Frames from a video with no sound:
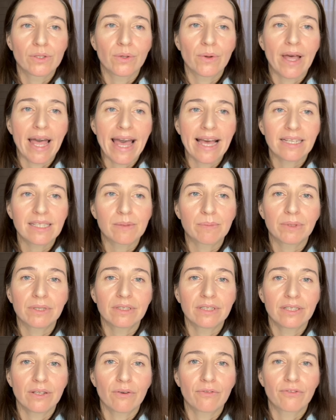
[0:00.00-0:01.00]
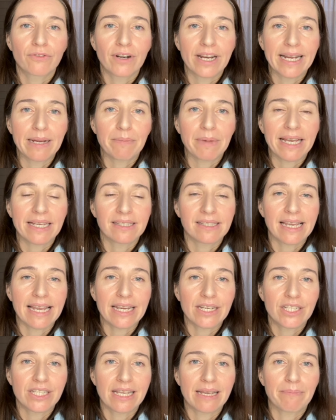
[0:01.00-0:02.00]
to export your frame as
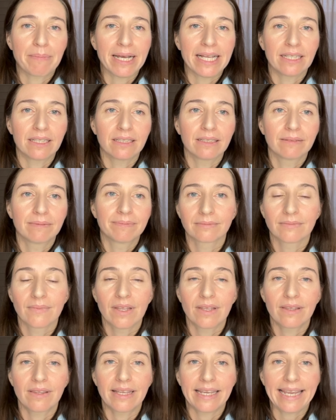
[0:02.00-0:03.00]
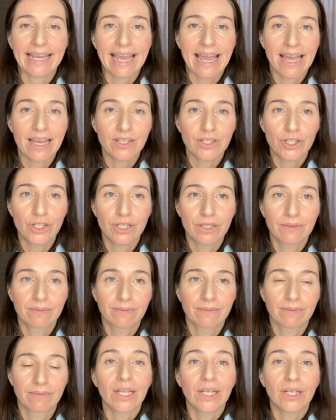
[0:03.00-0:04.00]
HTML. The catch?
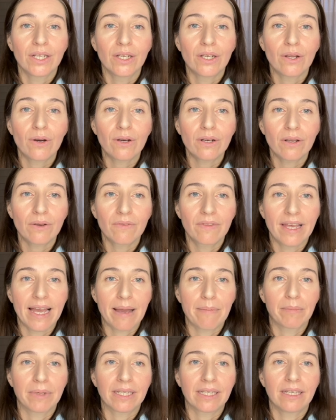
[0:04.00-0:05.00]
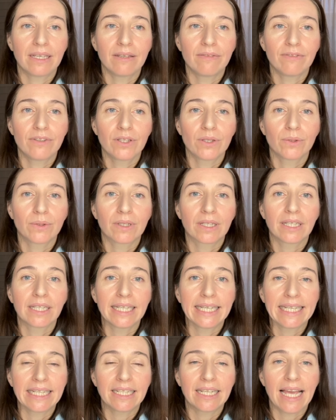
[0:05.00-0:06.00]
None of them give you
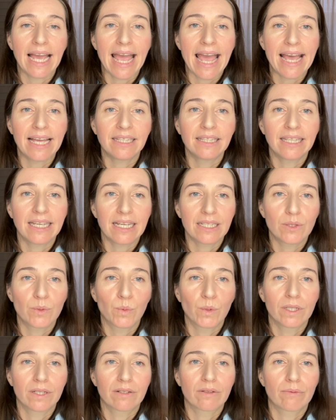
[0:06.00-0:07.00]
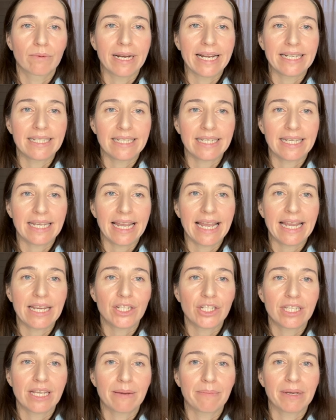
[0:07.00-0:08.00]
clean, ad network ready
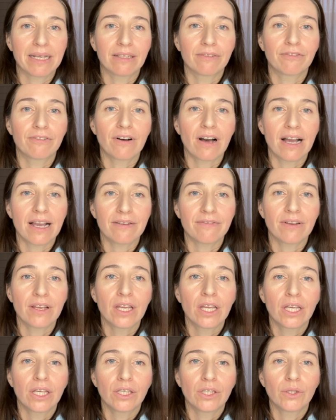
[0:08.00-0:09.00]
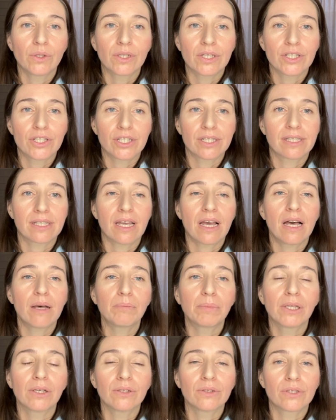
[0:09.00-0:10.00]
HTML5 you can just
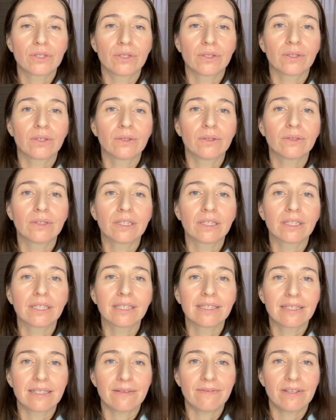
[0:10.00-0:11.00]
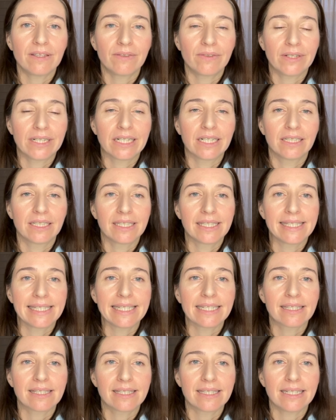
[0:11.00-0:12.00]
upload to Google,
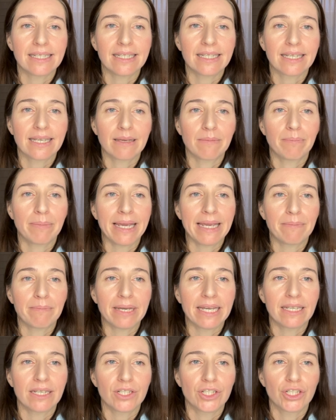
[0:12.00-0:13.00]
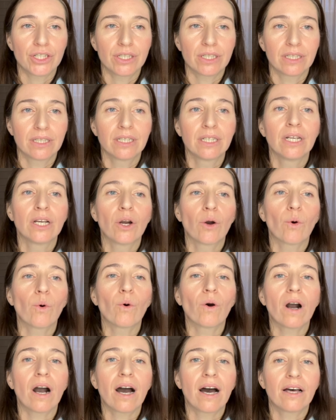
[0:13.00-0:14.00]
DV360, Campaign Manager,
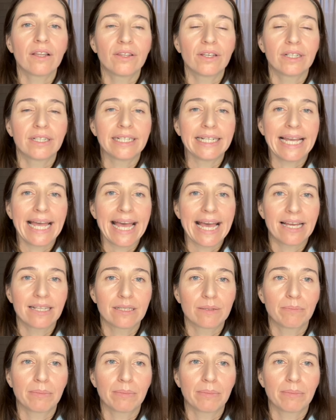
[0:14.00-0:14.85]
or other ad